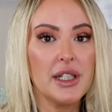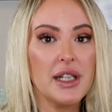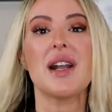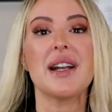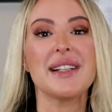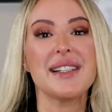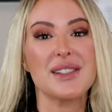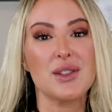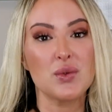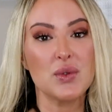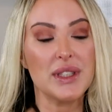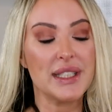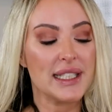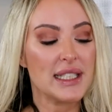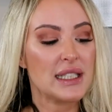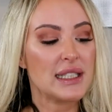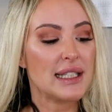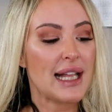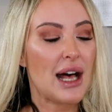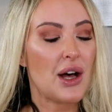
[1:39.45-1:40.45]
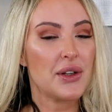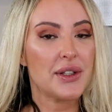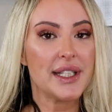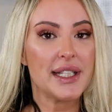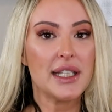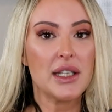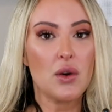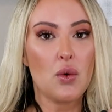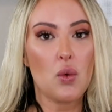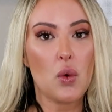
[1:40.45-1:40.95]
The product is a really
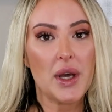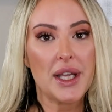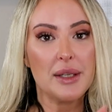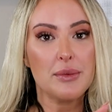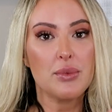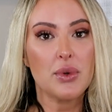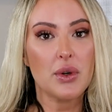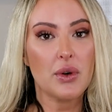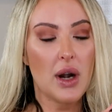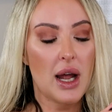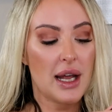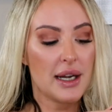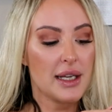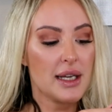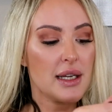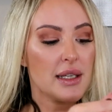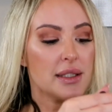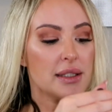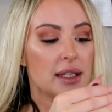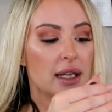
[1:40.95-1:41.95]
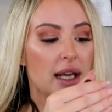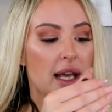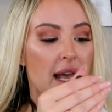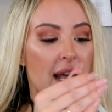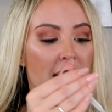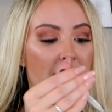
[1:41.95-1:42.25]
cloudy white product